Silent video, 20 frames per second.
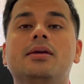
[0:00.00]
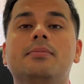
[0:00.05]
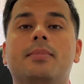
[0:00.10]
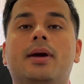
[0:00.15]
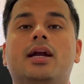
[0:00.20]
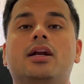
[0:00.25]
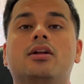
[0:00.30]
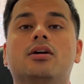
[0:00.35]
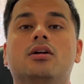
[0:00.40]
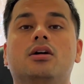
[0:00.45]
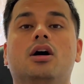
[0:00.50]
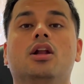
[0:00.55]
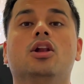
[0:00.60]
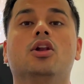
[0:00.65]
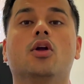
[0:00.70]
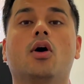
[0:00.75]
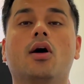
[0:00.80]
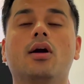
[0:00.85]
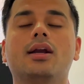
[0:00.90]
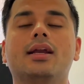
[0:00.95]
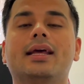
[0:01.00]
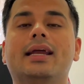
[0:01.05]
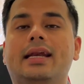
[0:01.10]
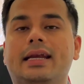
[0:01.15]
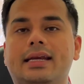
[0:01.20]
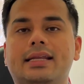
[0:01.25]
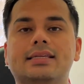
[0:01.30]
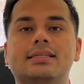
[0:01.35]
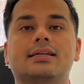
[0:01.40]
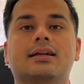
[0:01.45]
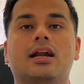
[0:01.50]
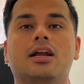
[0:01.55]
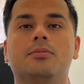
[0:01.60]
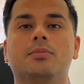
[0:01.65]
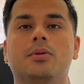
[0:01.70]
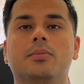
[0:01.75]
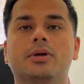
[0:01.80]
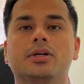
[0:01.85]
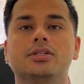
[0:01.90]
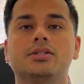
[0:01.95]
matter a lot in describe
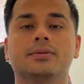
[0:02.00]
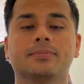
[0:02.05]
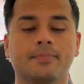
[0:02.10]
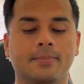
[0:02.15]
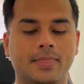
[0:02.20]
image.